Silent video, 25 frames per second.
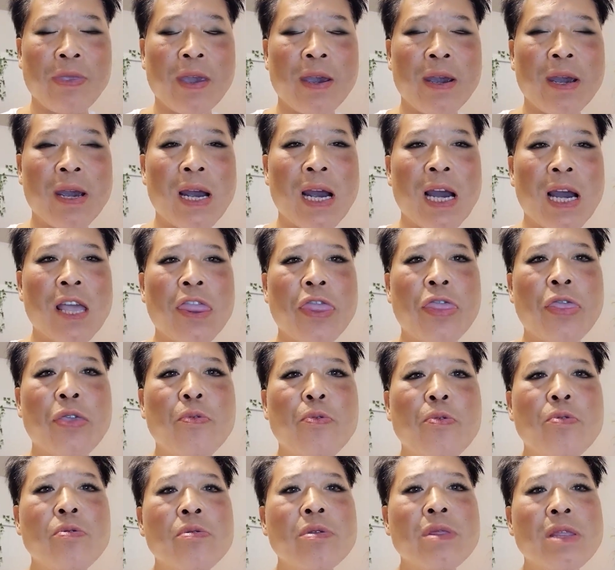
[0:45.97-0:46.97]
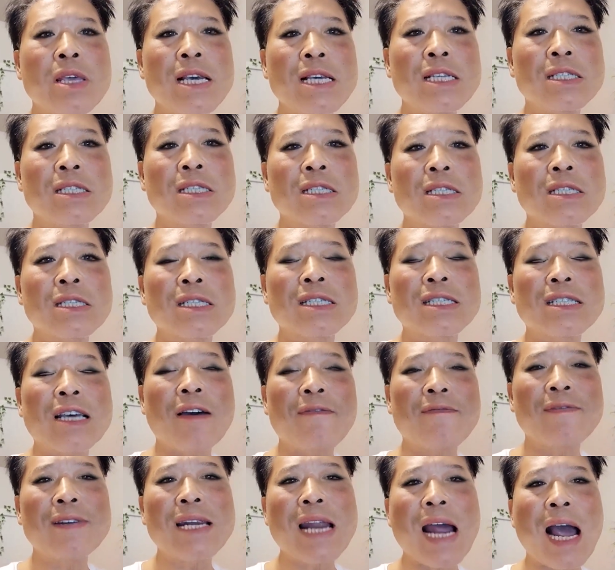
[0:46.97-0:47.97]
And through these
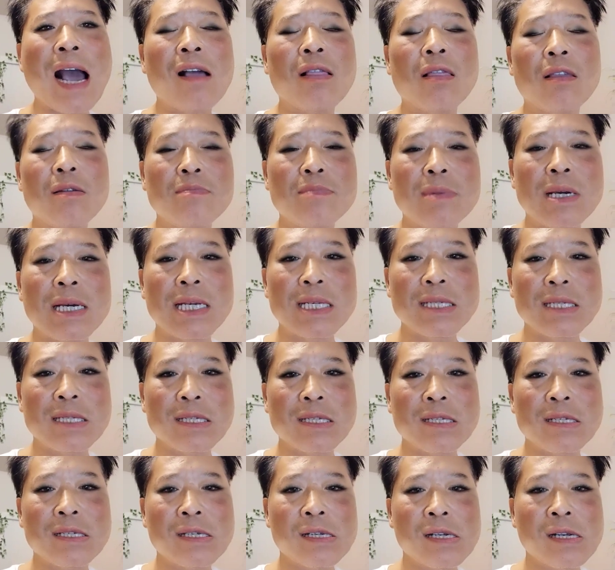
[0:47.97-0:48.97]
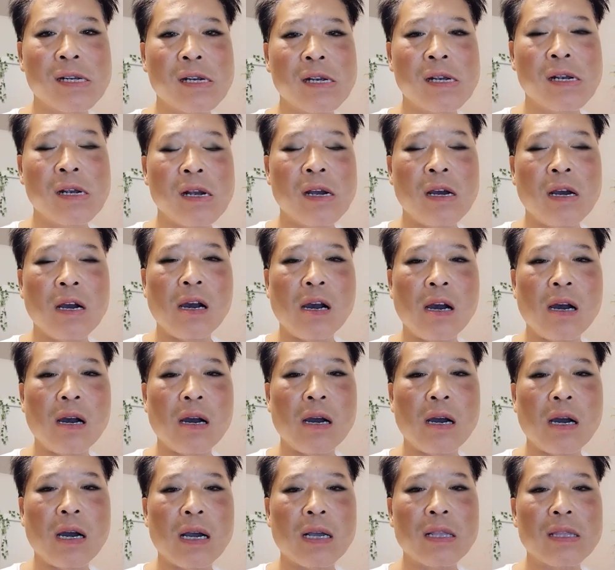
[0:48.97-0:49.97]
7 elements
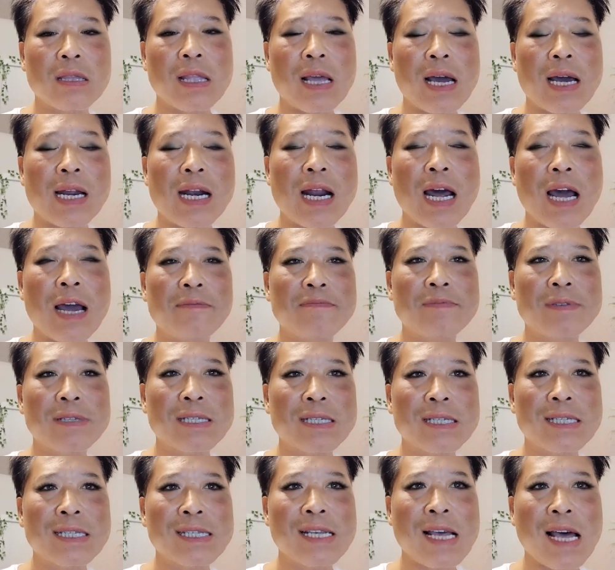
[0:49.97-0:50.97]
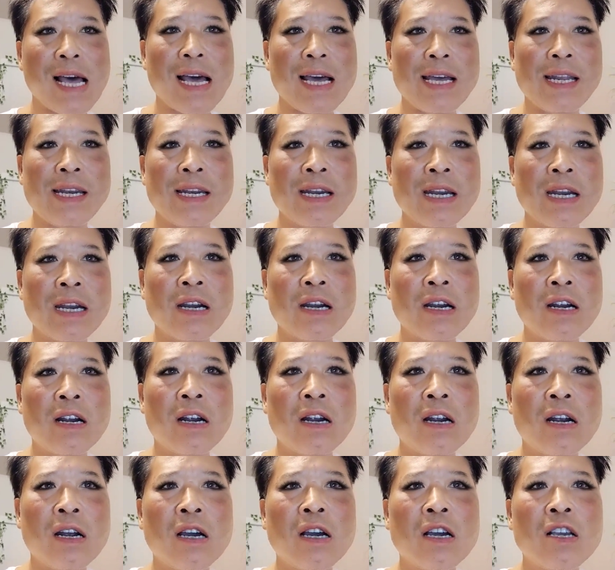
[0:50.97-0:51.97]
that I've just said,
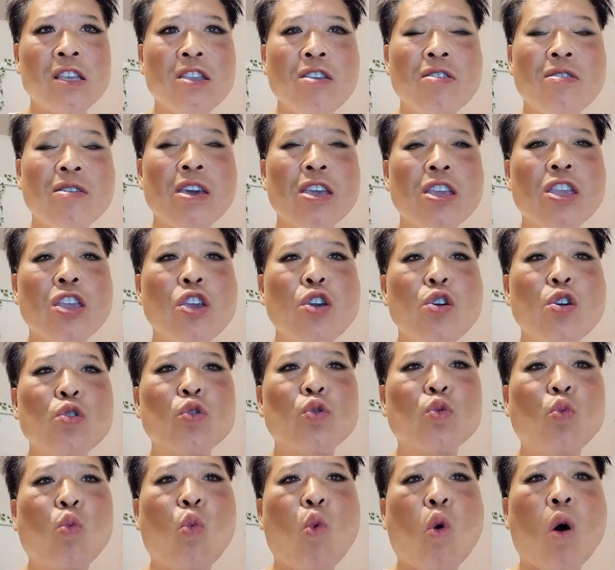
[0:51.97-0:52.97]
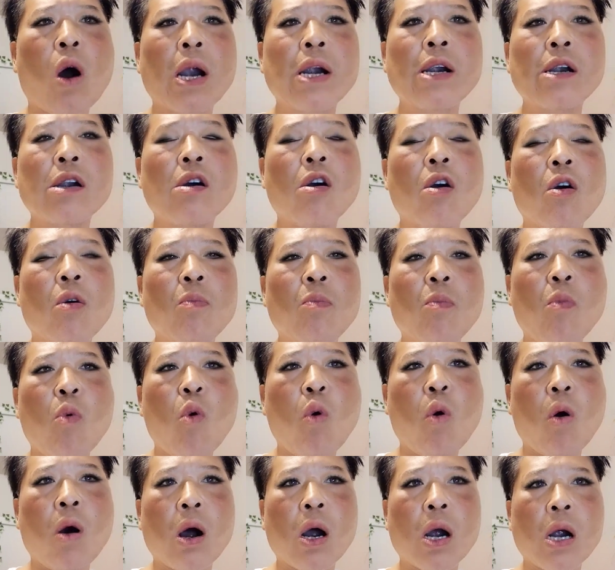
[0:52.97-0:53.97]
you can use one or
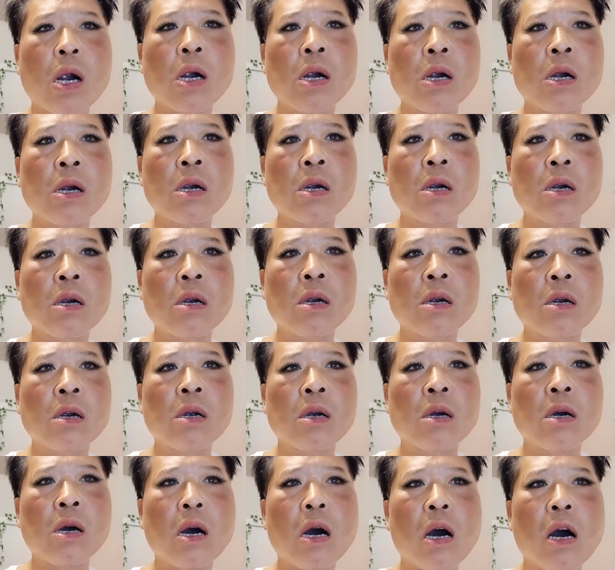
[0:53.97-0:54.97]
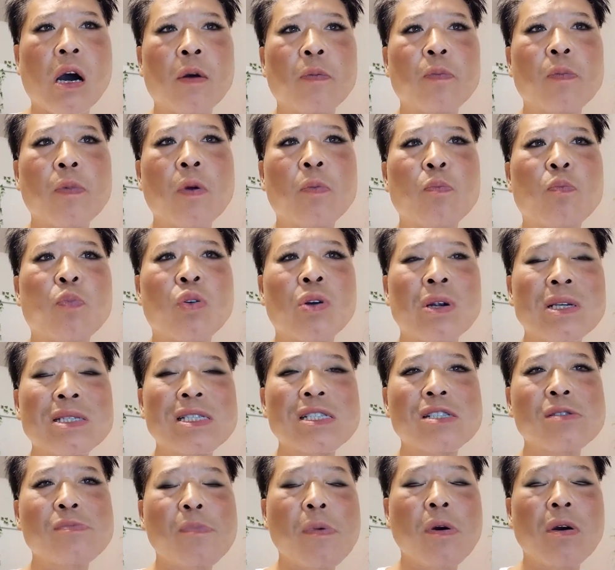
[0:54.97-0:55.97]
more of the
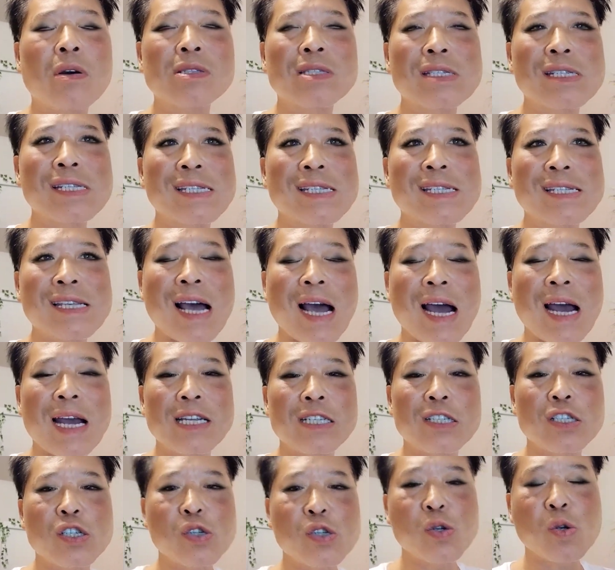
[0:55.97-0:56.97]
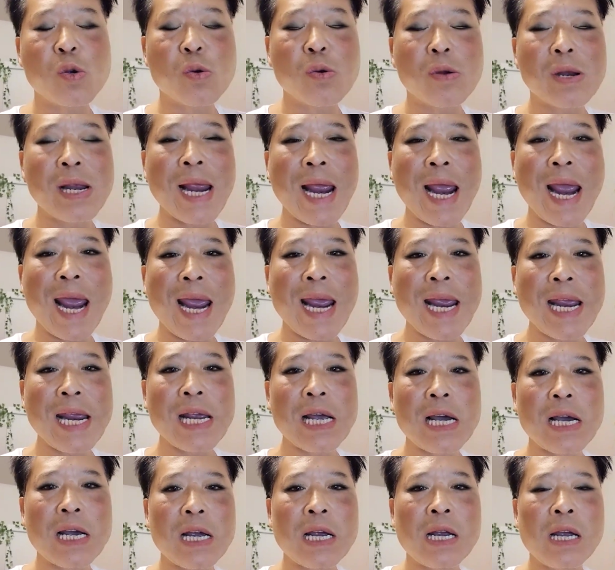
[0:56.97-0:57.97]
principle of design to create
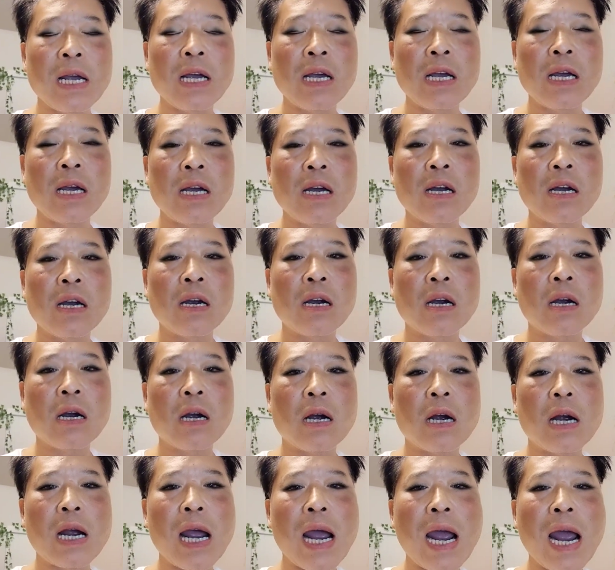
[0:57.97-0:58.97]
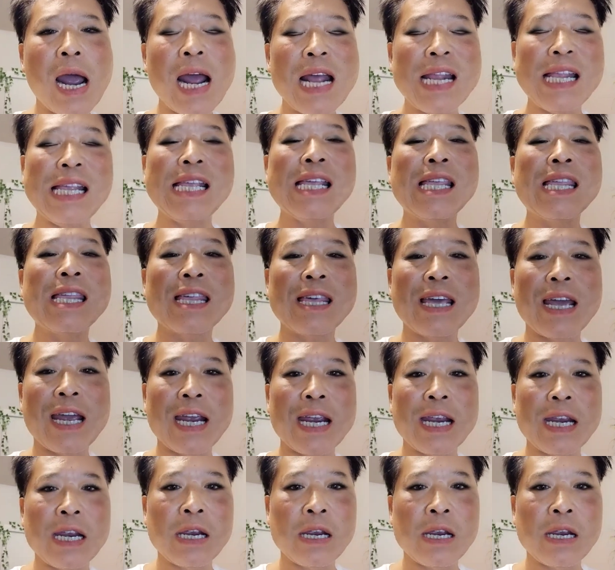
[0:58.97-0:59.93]
anything: